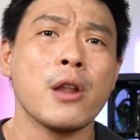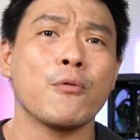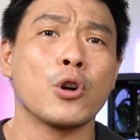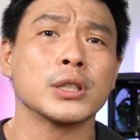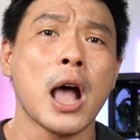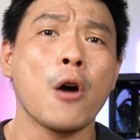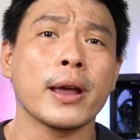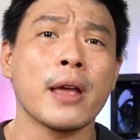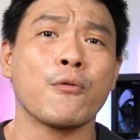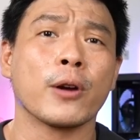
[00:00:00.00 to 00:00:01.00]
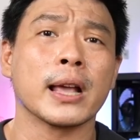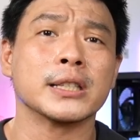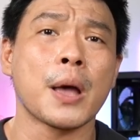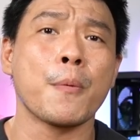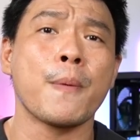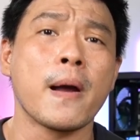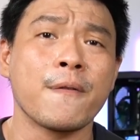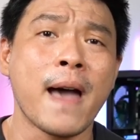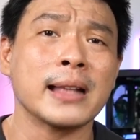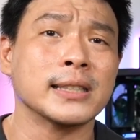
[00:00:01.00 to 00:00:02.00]
And of course, how can I forget some of our
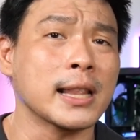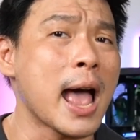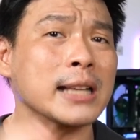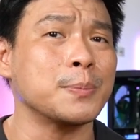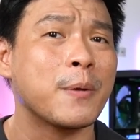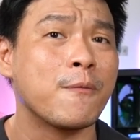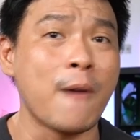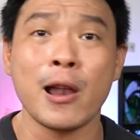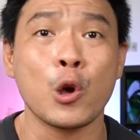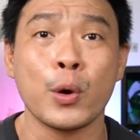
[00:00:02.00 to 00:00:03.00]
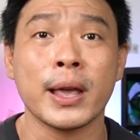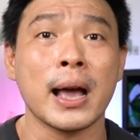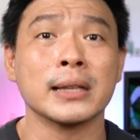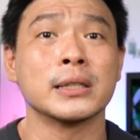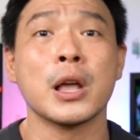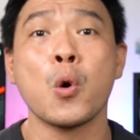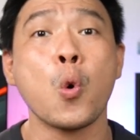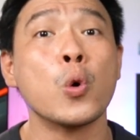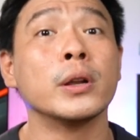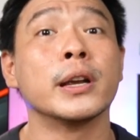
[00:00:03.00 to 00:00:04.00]
fans that has been following us the
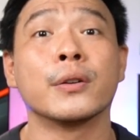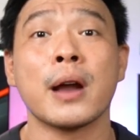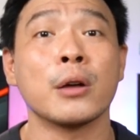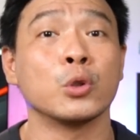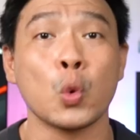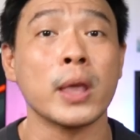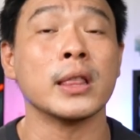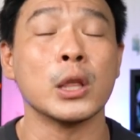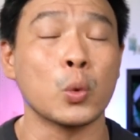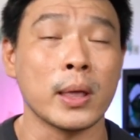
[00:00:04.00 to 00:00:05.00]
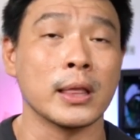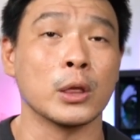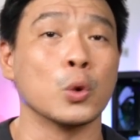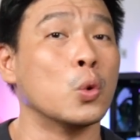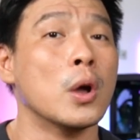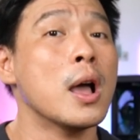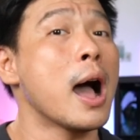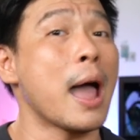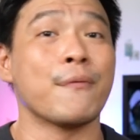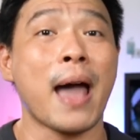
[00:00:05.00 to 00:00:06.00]
whole year round 2022?
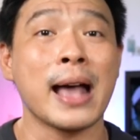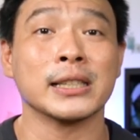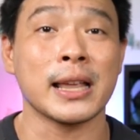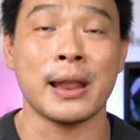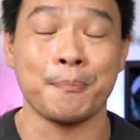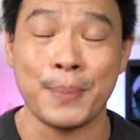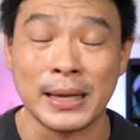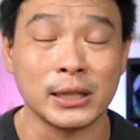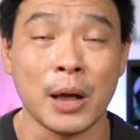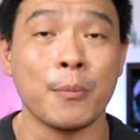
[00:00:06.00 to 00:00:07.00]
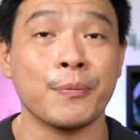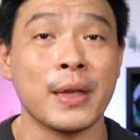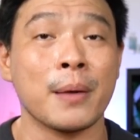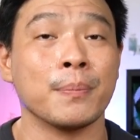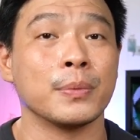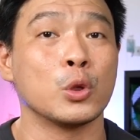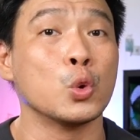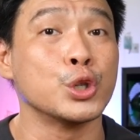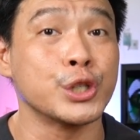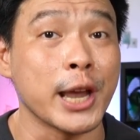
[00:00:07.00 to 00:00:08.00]
I've asked and picked some of them
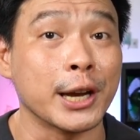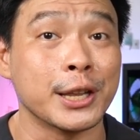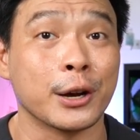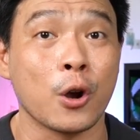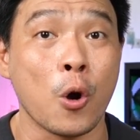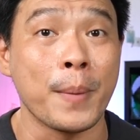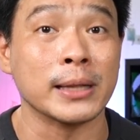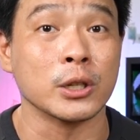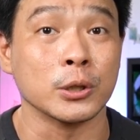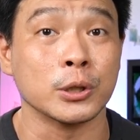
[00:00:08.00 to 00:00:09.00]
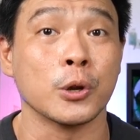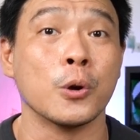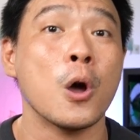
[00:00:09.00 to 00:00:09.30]
to share their comments also.